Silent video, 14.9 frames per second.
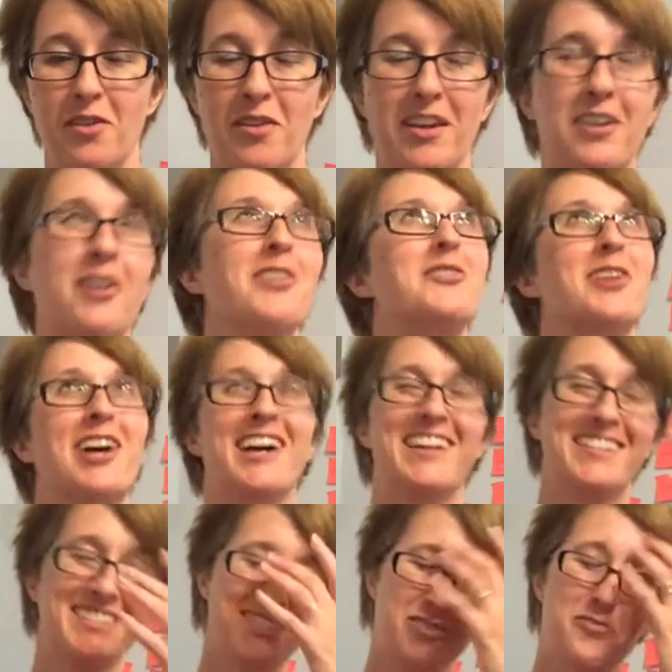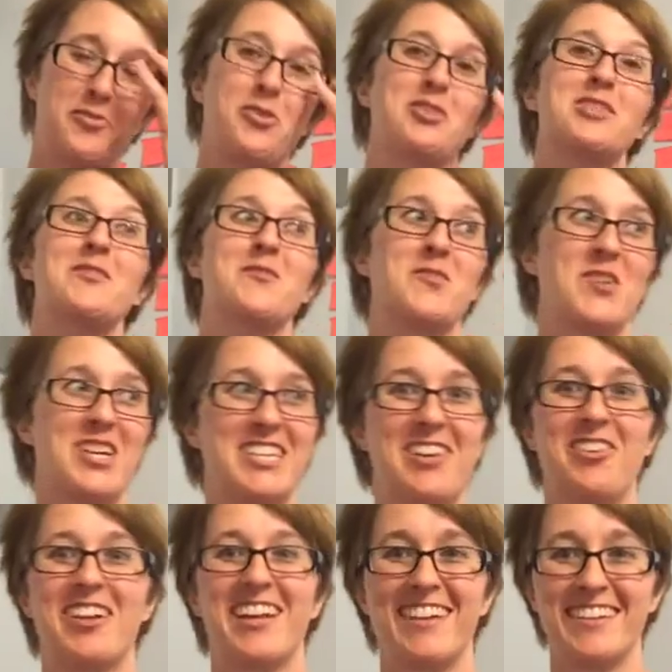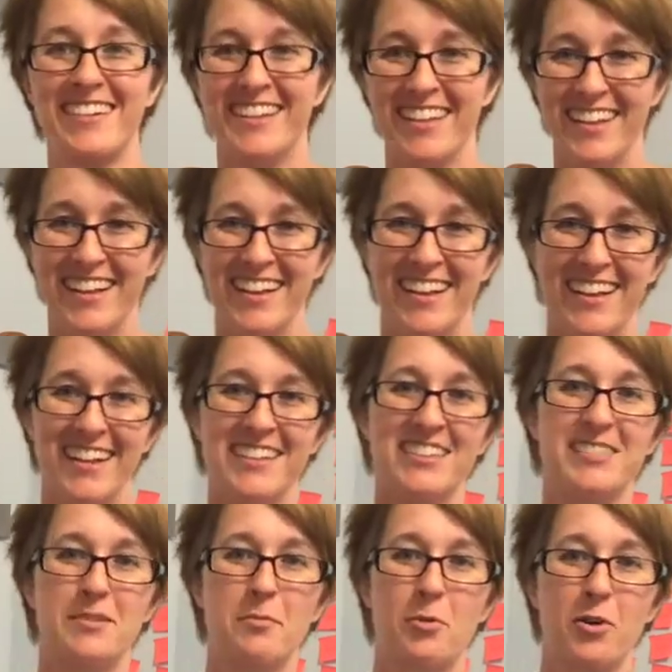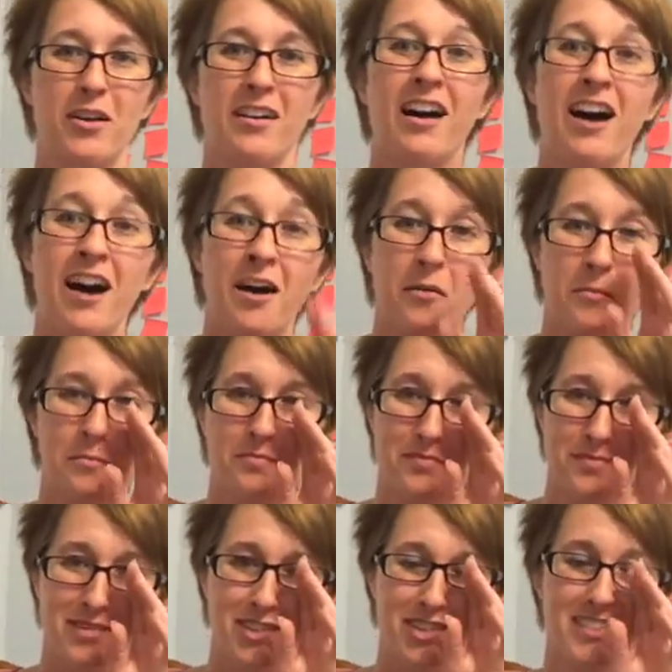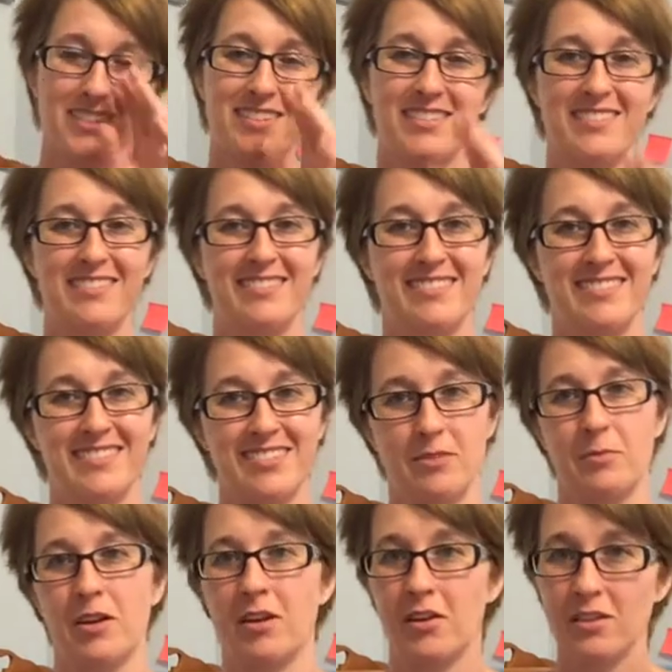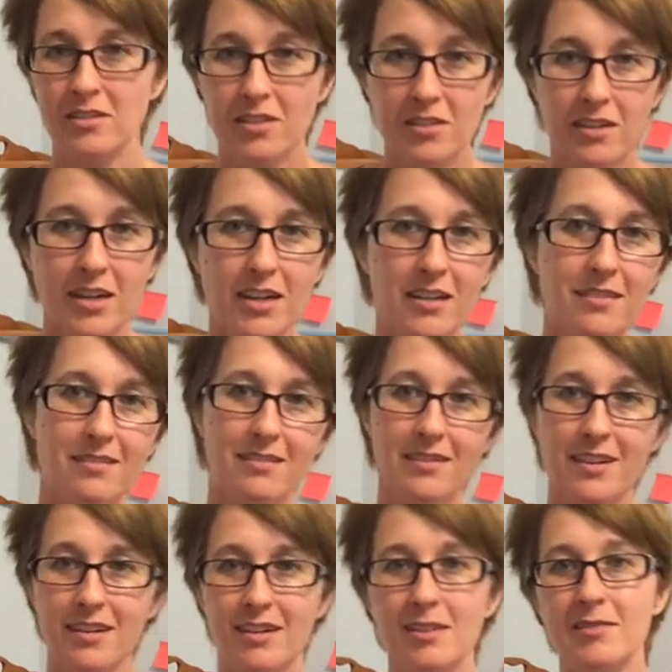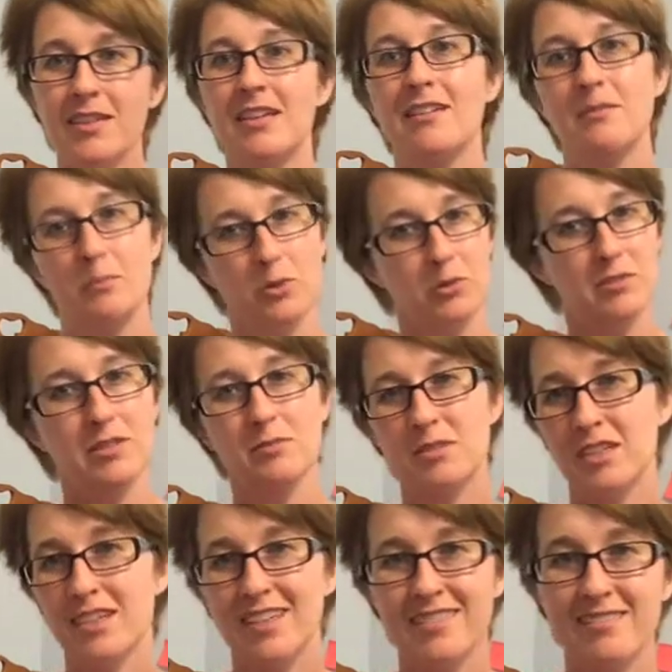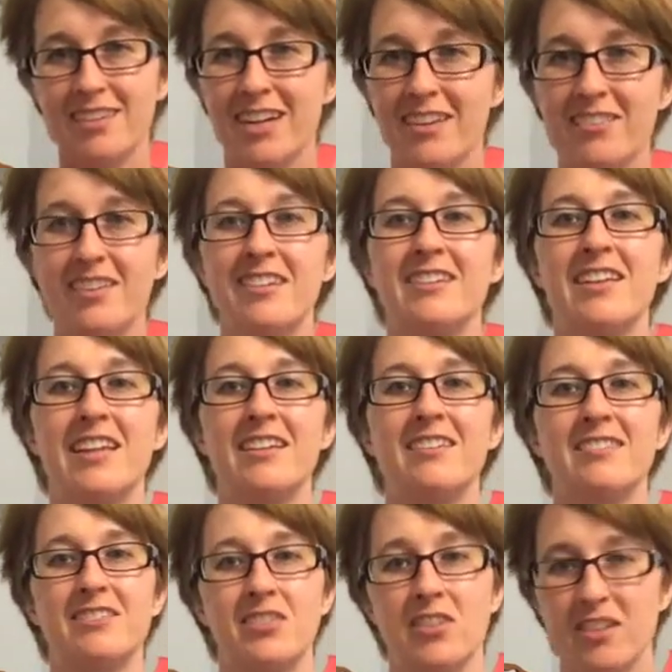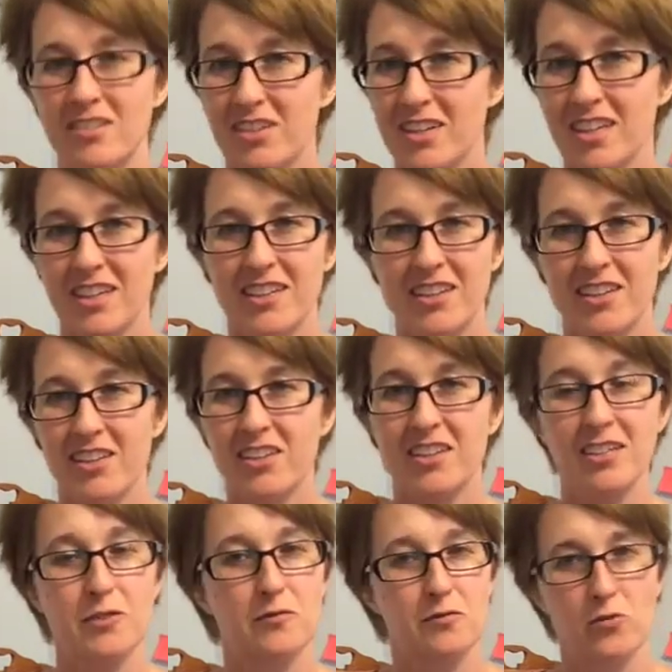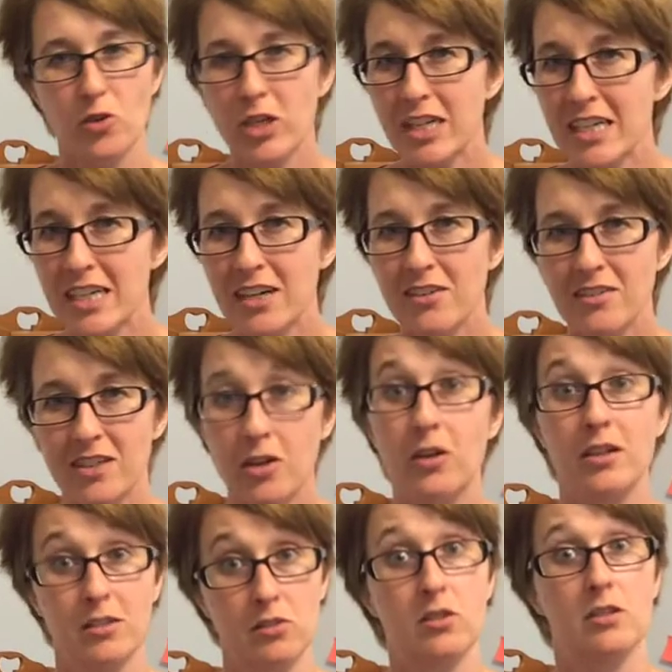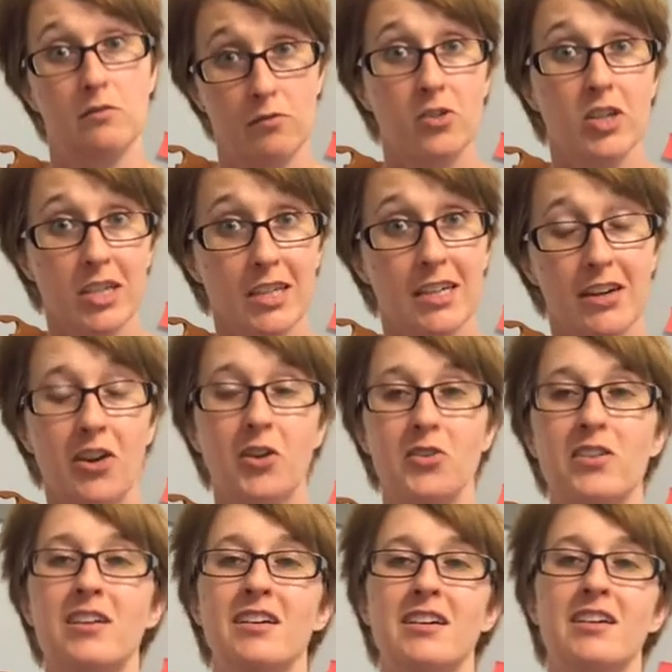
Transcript: I'm like, oh, God. Of course, he freaked out again some more. Um, I'm like, it's all right, it's all right, calm down, I'm holding it tight and whatever. And then so they start getting in there. He's freaking out, you know, and he's like freaking out.